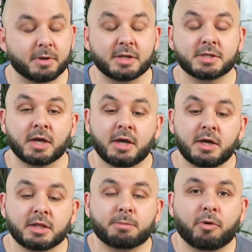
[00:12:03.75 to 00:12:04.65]
But
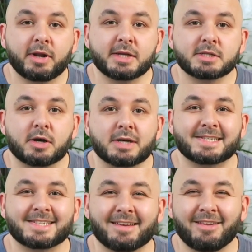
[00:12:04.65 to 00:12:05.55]
the point is, guys,
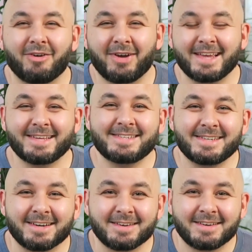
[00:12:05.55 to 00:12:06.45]
it's a lot
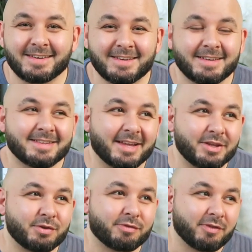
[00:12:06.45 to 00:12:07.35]
easier
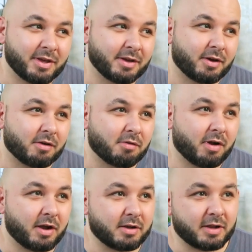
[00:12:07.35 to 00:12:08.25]
than you think, all right?